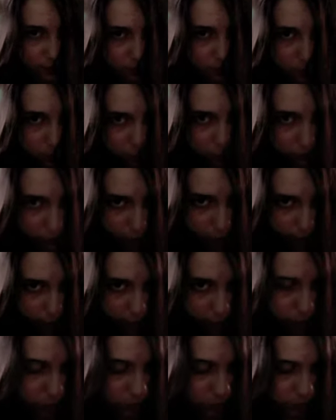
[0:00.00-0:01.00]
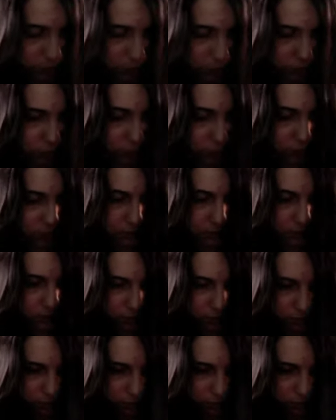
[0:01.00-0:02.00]
pull it through. So you would,
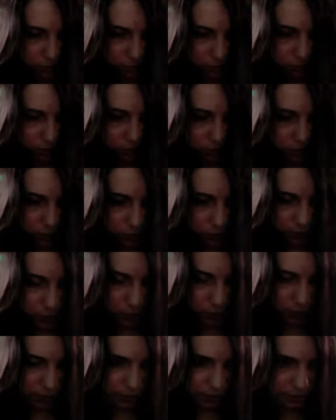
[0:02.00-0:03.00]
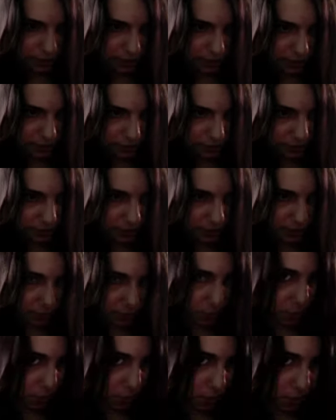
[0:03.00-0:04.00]
if you want to do that instead, take a
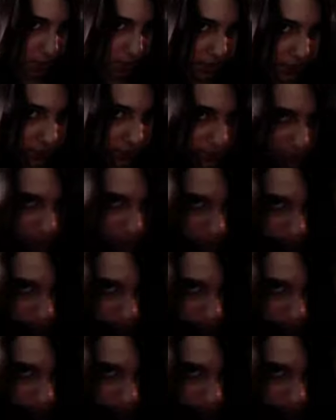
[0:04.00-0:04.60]
small tie.